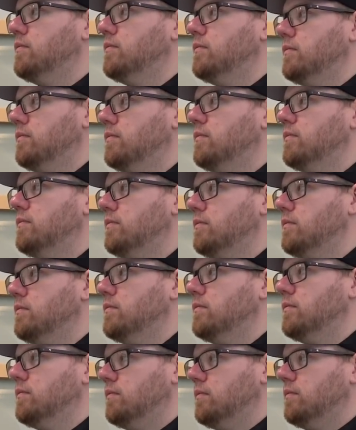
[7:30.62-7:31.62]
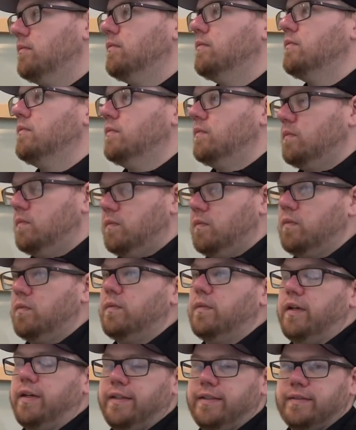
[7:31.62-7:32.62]

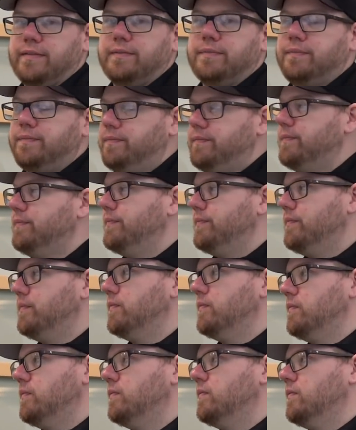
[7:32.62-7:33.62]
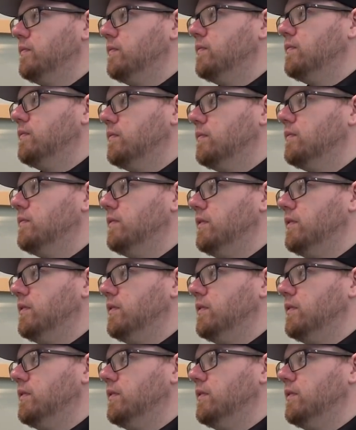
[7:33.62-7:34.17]
(not speaking)